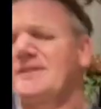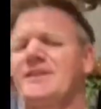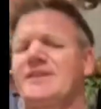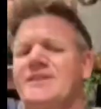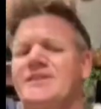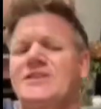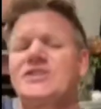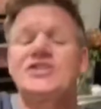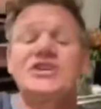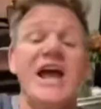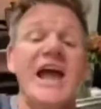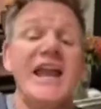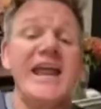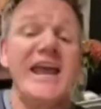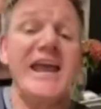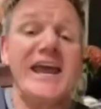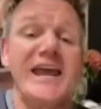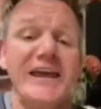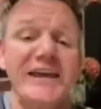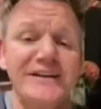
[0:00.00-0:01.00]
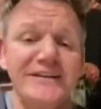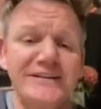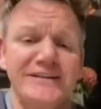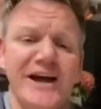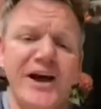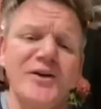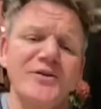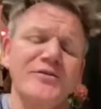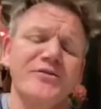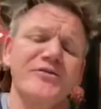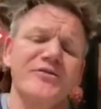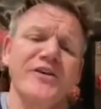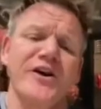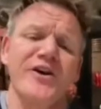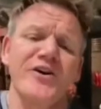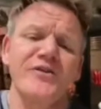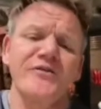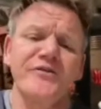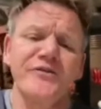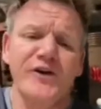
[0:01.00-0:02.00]
your potatoes. Jenny, well. Don't
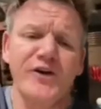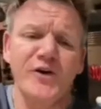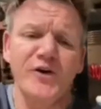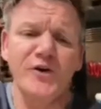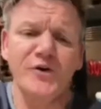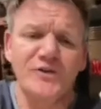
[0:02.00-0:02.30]
throw food.